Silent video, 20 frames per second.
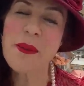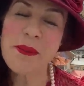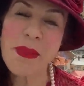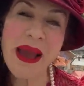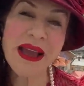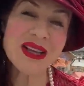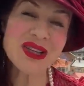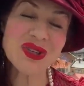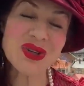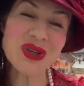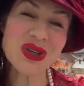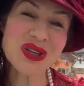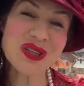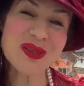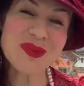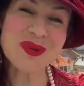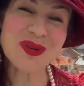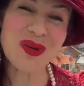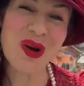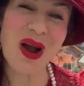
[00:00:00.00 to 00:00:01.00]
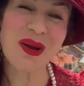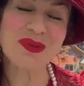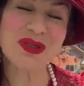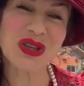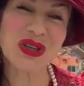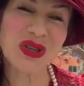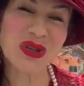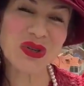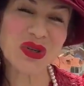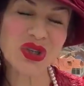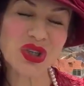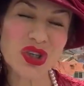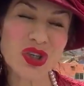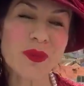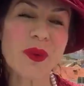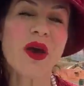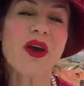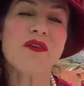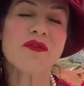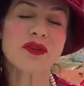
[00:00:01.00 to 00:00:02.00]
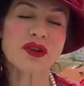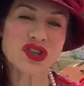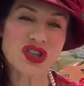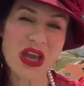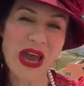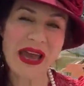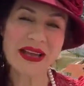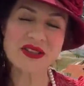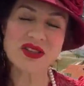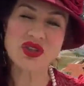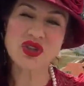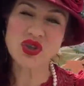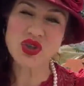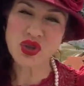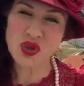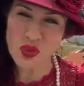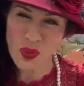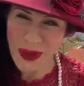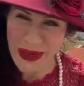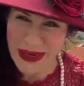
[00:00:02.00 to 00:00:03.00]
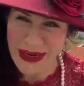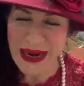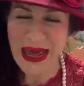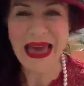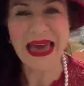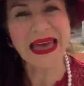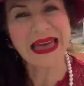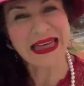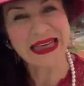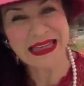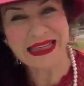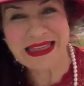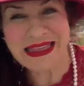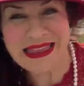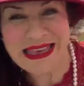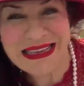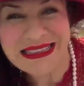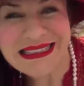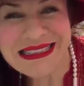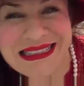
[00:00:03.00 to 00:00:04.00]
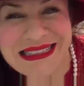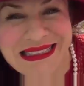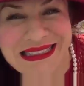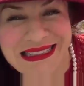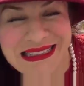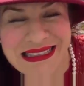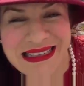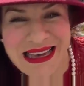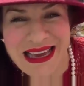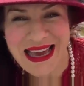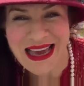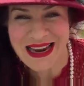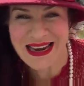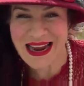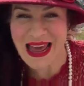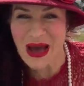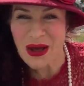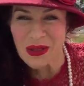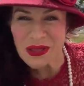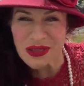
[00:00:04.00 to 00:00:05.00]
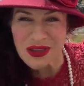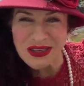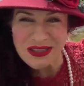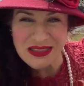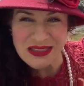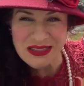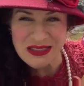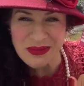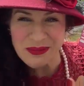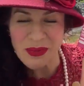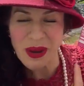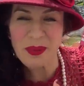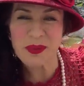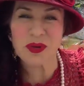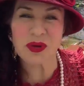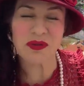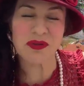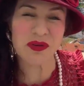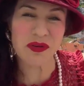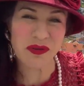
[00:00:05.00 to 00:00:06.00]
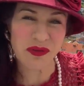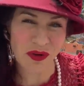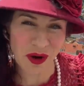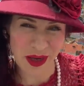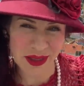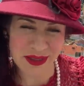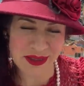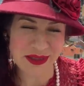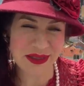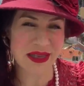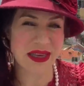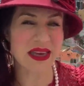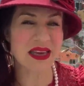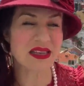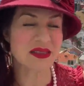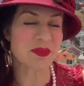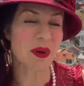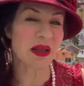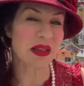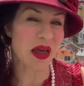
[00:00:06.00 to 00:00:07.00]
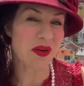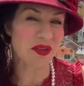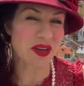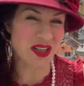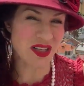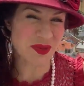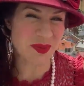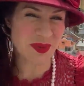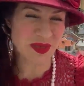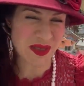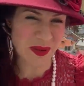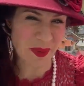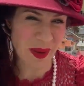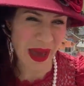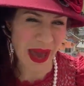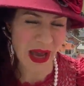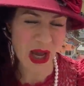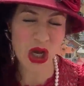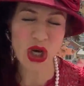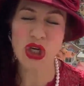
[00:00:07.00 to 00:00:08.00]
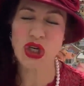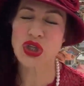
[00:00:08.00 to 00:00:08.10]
Make sure you subscribe to YouTube for a chance to win this. Now this, my beautiful friends, is my love and intimacy pack.